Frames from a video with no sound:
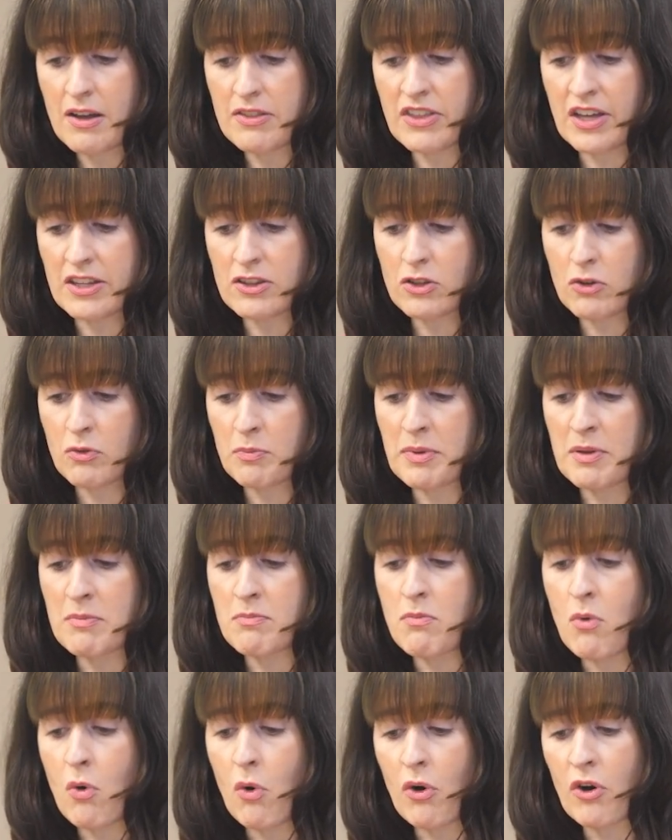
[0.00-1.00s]
that there be
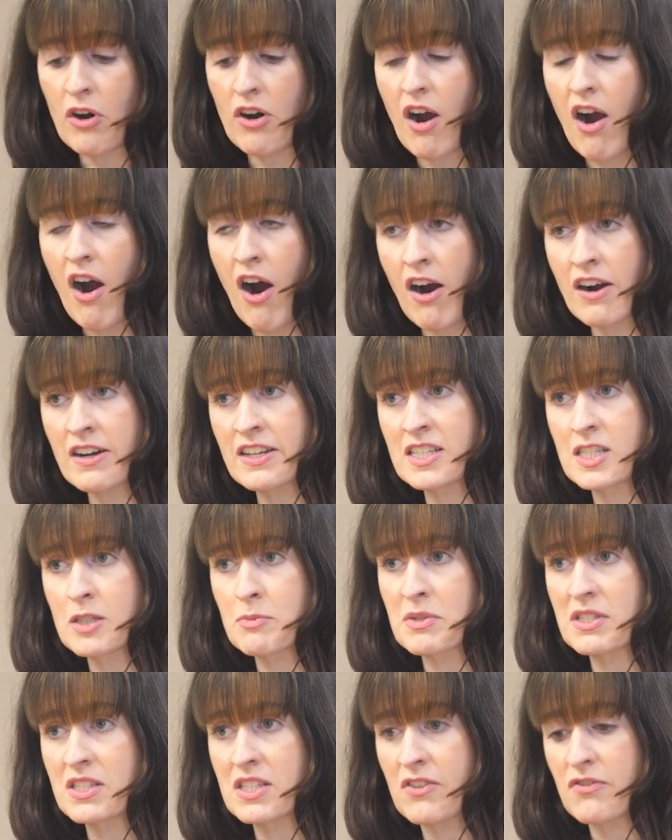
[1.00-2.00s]
more
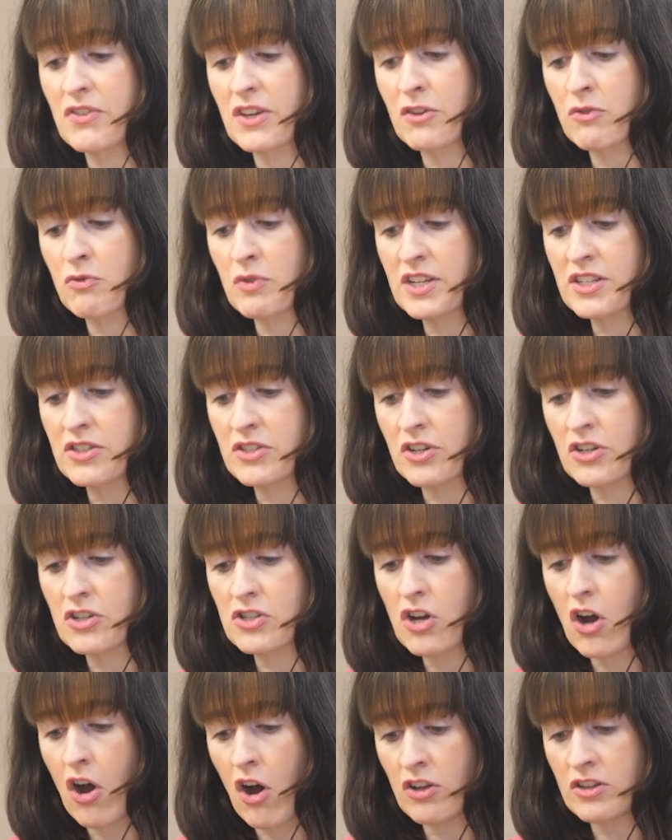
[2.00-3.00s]
Ireland-specific
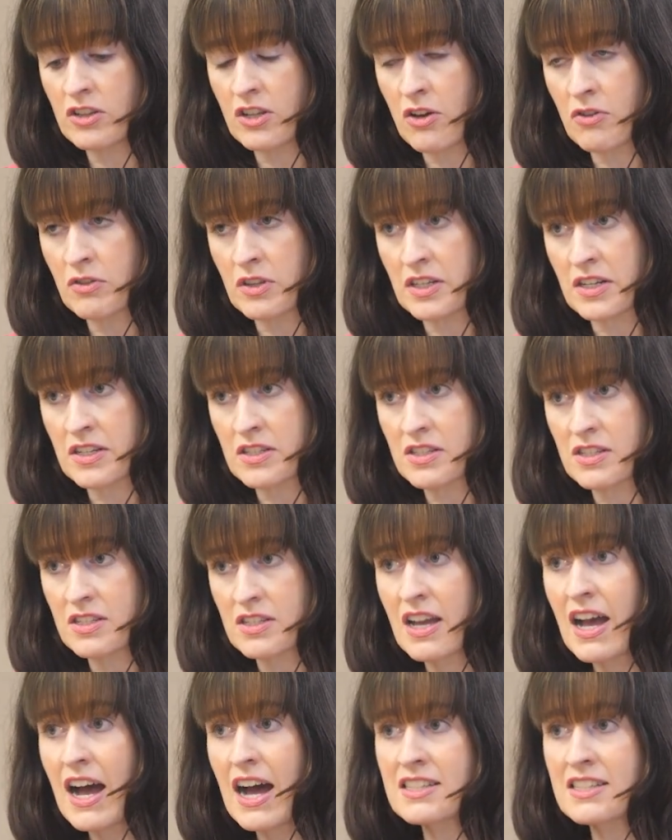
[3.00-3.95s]
research on loneliness,